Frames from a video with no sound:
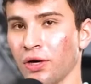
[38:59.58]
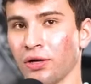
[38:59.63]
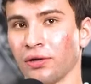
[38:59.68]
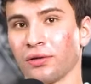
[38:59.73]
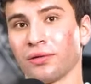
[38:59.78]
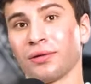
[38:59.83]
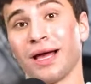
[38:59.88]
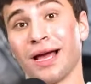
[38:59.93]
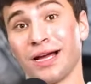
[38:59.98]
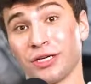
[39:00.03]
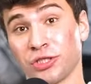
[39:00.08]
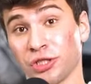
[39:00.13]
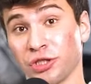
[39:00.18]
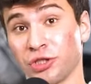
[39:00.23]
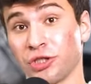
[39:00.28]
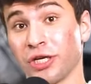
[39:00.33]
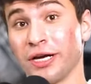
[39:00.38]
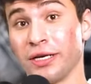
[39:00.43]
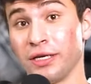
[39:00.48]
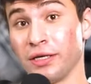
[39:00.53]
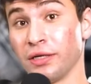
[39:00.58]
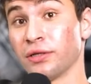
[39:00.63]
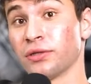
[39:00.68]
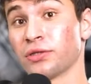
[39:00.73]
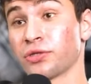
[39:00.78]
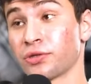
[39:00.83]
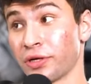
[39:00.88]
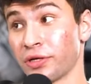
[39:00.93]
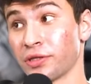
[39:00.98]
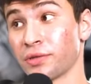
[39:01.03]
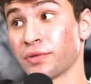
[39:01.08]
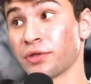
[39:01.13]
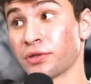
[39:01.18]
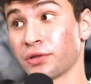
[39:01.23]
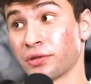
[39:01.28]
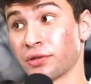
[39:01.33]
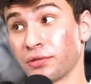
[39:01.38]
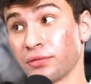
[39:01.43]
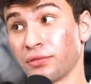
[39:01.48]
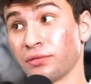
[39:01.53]
well, actually Chinese
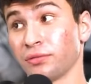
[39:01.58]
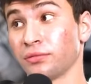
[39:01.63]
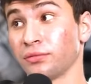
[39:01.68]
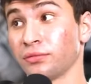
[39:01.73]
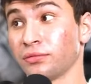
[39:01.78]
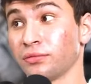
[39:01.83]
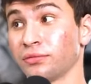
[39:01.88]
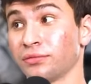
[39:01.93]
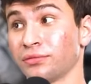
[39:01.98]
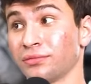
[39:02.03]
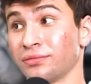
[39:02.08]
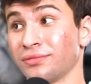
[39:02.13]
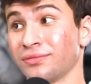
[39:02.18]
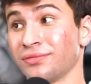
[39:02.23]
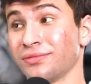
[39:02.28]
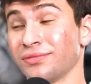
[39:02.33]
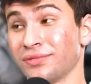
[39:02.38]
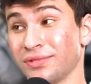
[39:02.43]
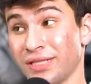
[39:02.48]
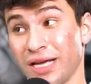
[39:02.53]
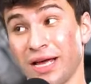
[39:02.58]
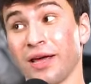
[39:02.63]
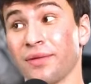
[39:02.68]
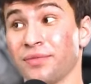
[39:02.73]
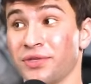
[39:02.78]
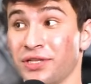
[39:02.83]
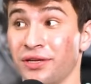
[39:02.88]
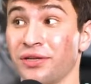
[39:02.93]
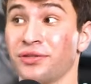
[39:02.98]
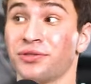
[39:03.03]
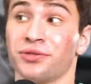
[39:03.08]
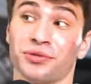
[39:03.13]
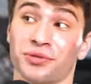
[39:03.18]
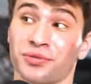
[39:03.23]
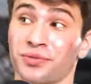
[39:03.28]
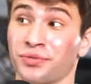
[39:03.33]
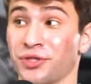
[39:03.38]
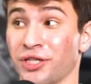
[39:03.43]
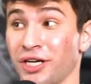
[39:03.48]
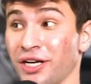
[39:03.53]
transmission. What do you mean? That MT82 is
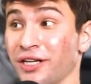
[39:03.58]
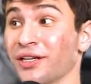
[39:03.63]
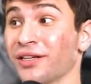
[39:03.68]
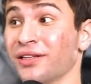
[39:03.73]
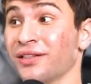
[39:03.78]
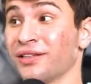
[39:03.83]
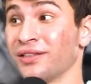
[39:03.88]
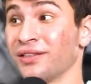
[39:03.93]
from China.